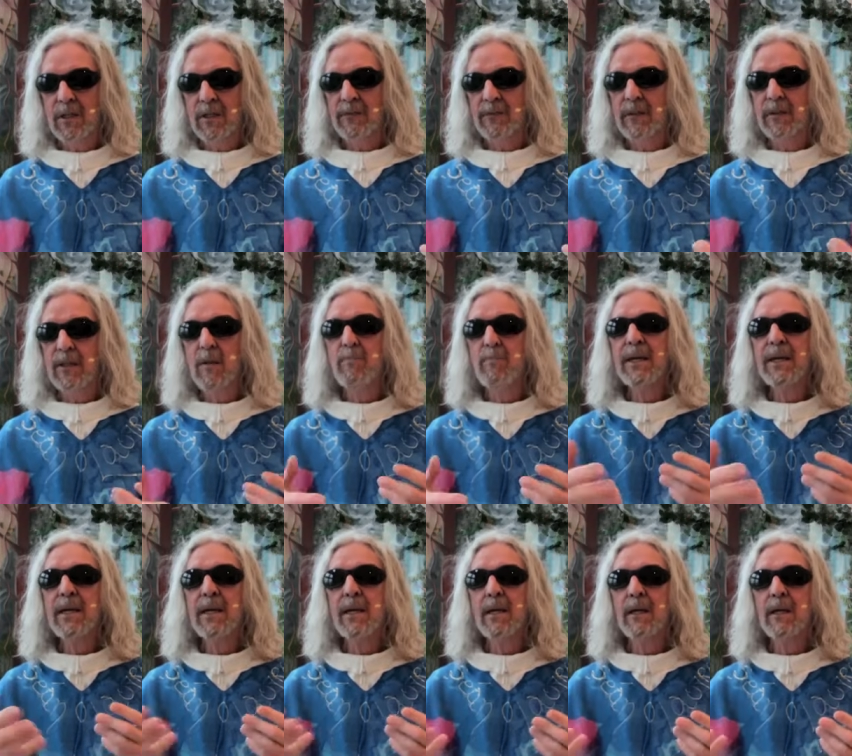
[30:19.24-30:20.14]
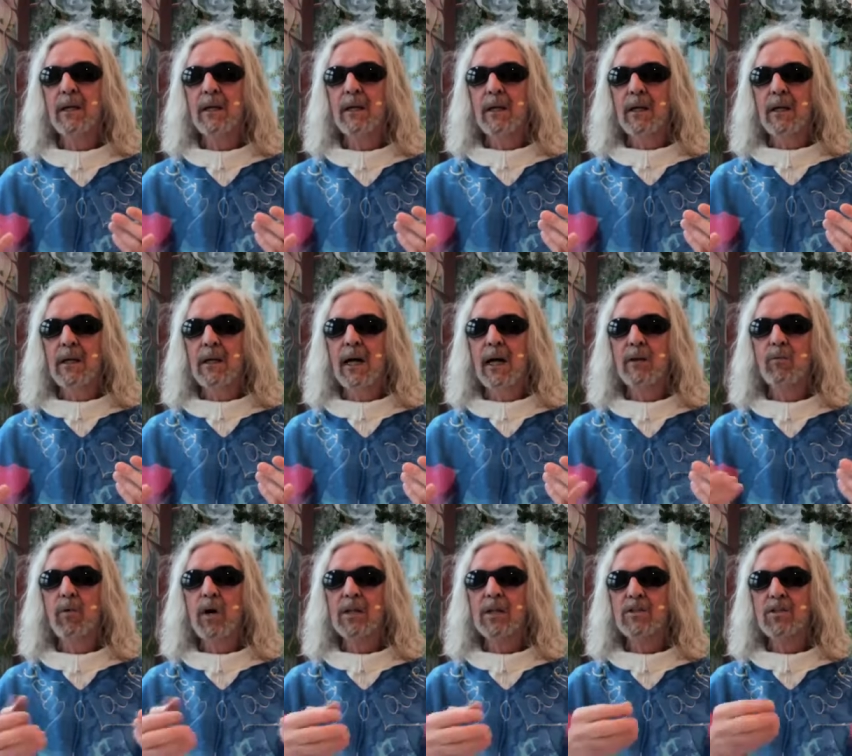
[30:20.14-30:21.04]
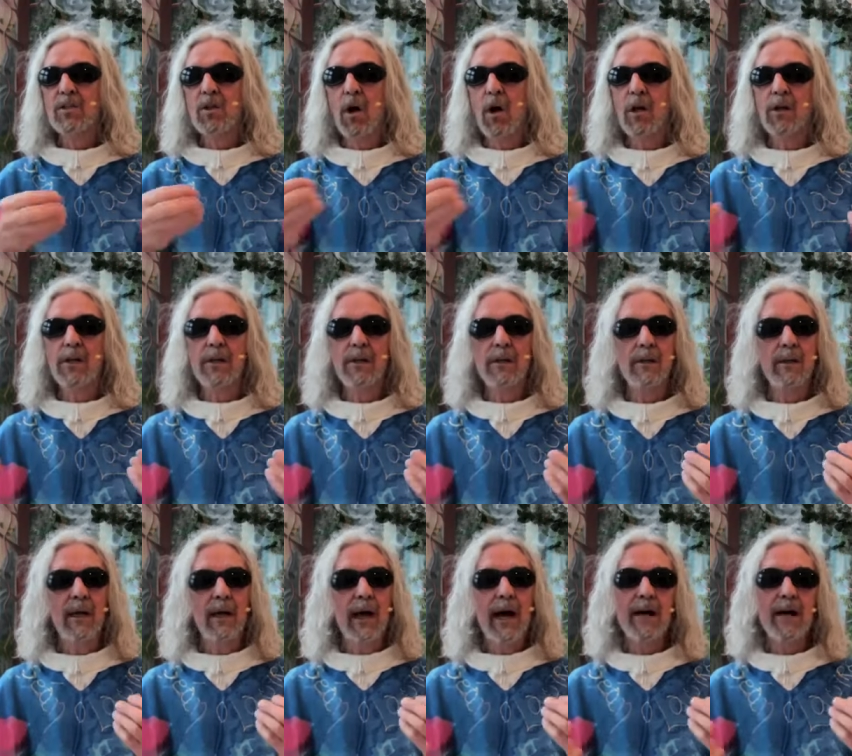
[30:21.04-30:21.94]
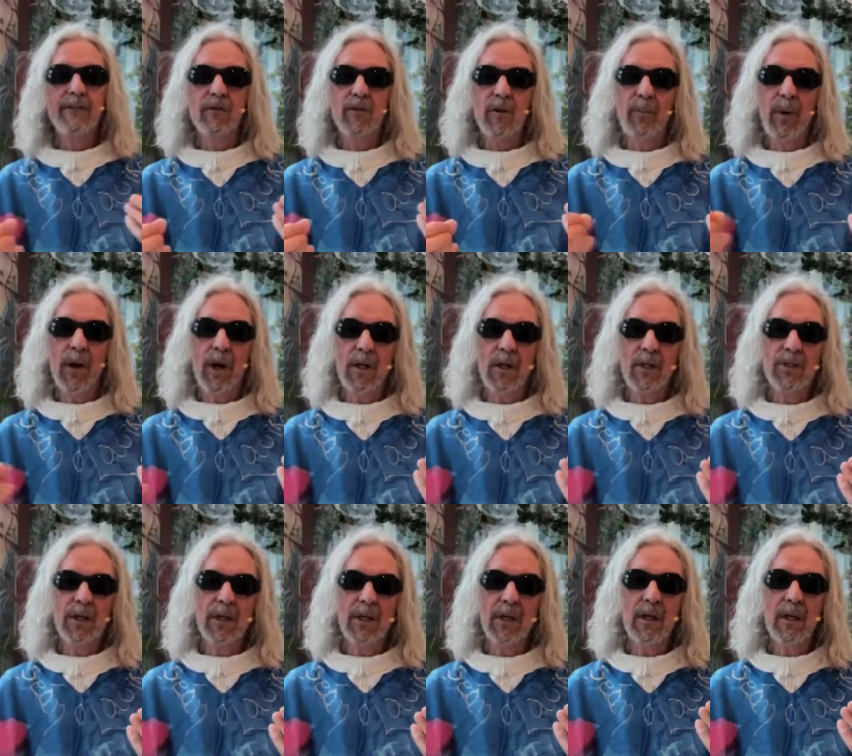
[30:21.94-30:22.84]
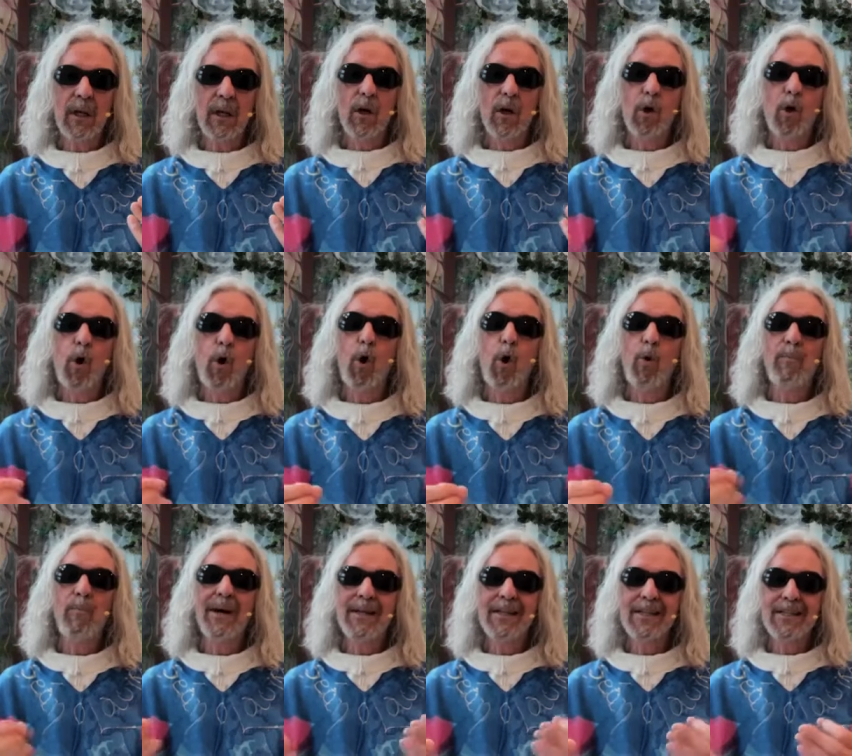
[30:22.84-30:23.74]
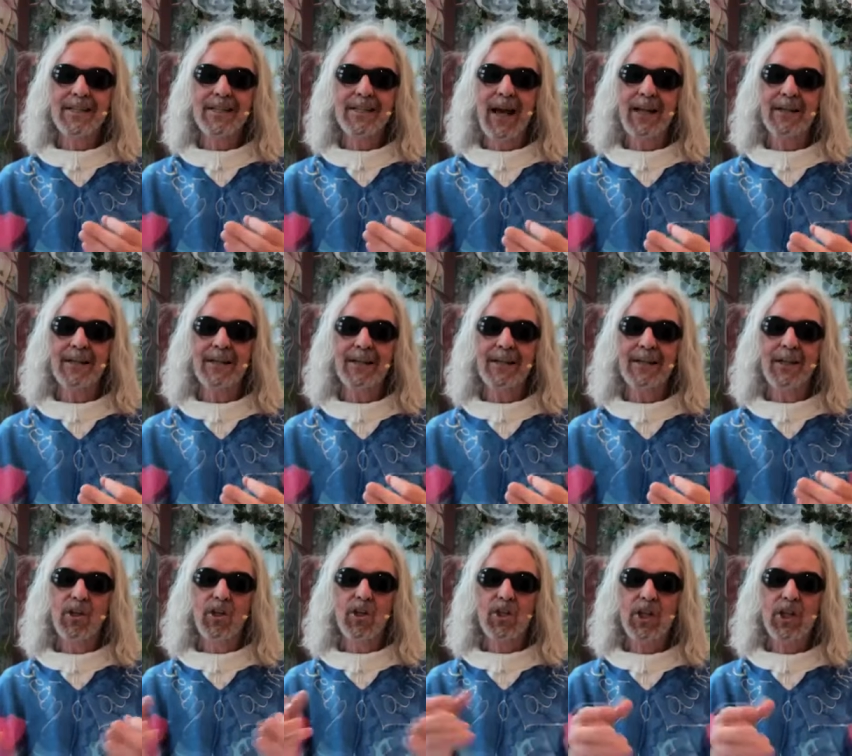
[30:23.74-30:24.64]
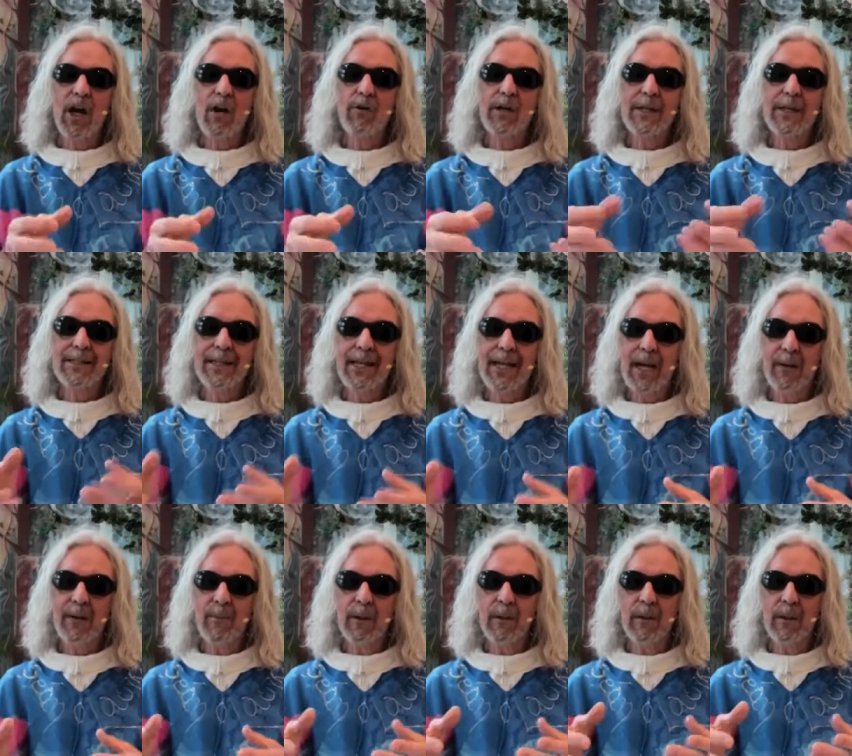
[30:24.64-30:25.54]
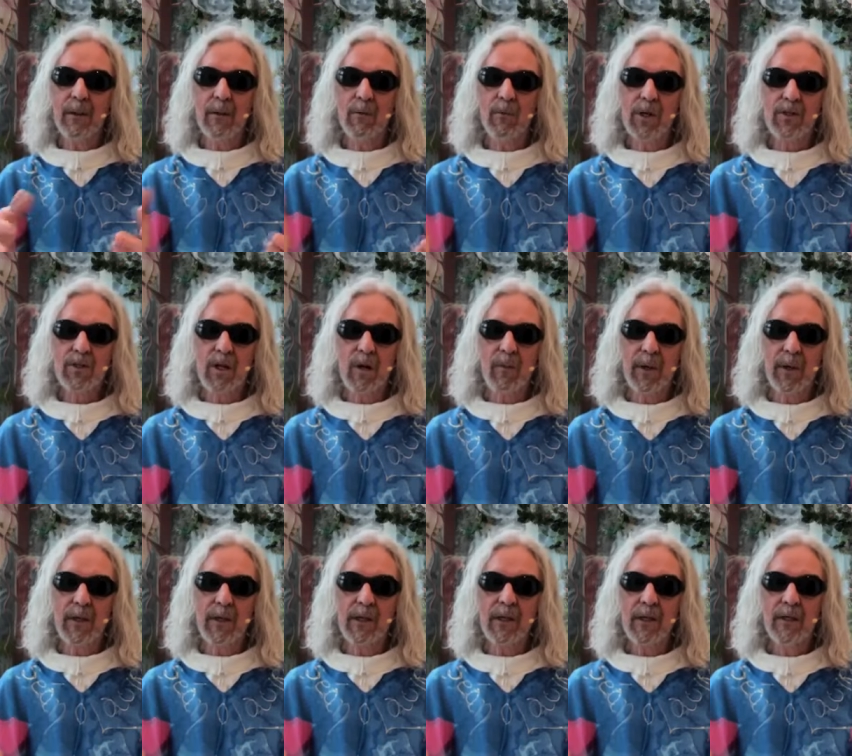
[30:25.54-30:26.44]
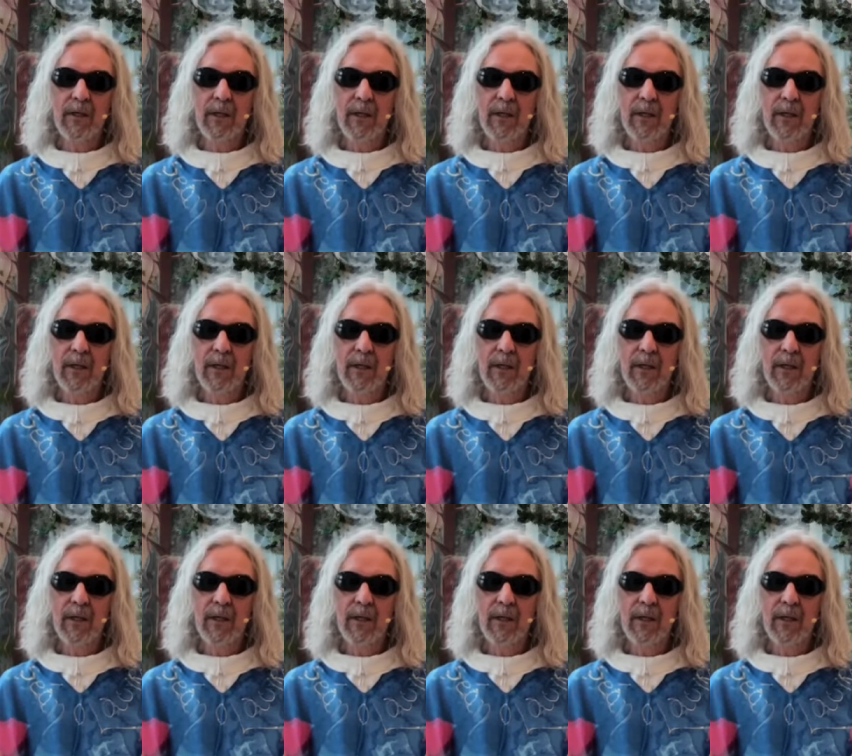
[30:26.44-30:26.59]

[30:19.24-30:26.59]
The meal and what's called in anthropology, commensality, sharing table with somebody.